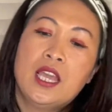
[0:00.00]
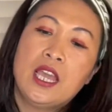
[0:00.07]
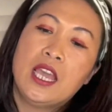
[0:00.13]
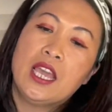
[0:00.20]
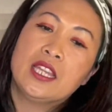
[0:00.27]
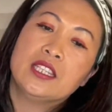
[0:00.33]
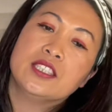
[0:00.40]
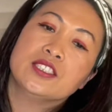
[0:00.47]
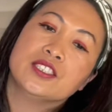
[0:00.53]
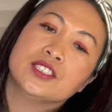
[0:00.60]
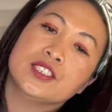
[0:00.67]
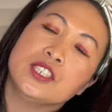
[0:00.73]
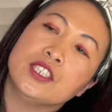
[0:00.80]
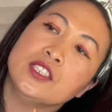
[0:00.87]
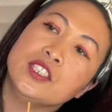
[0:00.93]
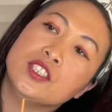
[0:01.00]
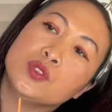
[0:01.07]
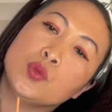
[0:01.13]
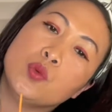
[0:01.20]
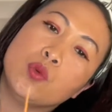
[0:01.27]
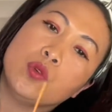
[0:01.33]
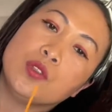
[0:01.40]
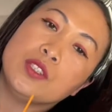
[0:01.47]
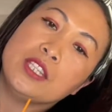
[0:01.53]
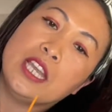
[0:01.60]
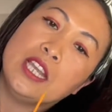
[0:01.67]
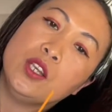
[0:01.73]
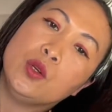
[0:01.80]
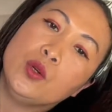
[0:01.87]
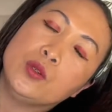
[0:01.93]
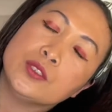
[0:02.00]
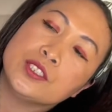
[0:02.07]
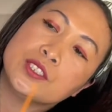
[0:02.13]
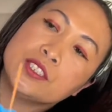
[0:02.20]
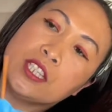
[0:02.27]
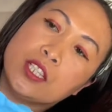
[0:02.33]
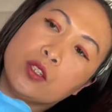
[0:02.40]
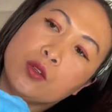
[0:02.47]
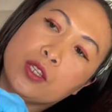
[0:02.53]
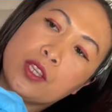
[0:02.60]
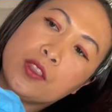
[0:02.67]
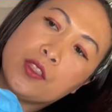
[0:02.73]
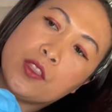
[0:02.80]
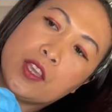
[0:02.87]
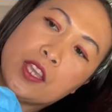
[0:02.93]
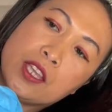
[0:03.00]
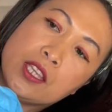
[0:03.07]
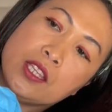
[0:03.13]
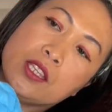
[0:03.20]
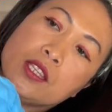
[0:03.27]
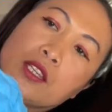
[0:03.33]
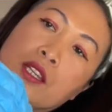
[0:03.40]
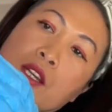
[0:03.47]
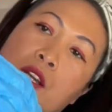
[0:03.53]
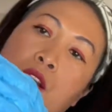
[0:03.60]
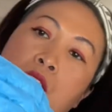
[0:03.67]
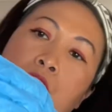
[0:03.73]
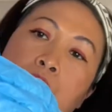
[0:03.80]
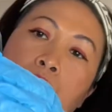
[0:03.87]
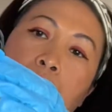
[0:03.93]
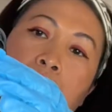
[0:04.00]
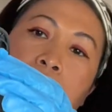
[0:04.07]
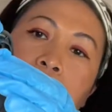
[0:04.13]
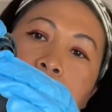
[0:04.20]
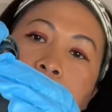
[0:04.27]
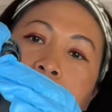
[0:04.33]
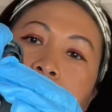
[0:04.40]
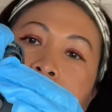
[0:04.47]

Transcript: And insert this yellow stick looking thing right in